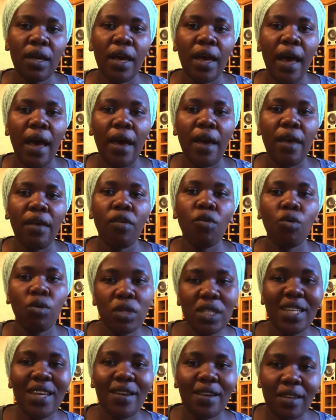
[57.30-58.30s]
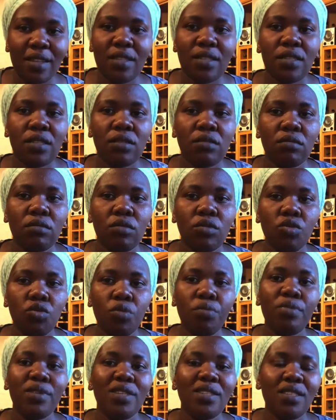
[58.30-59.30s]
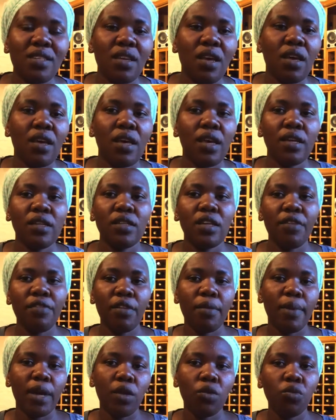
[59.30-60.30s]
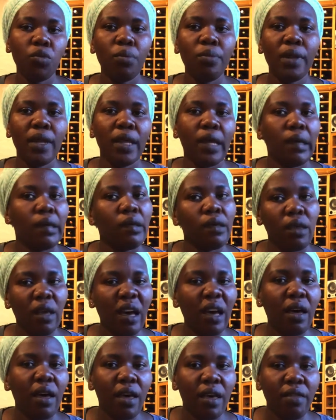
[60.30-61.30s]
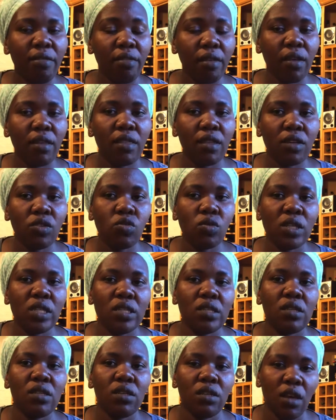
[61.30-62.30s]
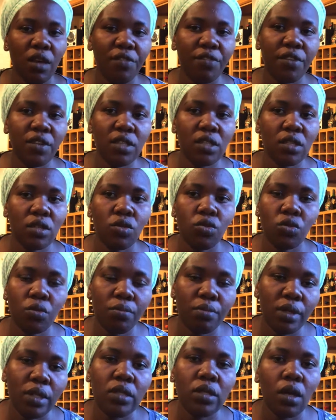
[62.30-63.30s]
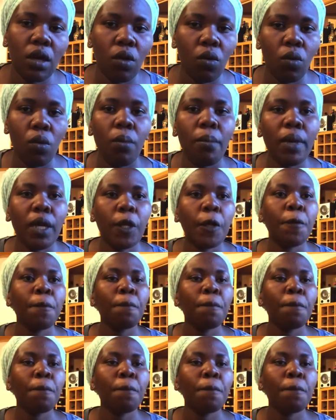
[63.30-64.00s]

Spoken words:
I got a reason to beat her." And everybody would be like, yeah, I think that was enough reason to beat a woman.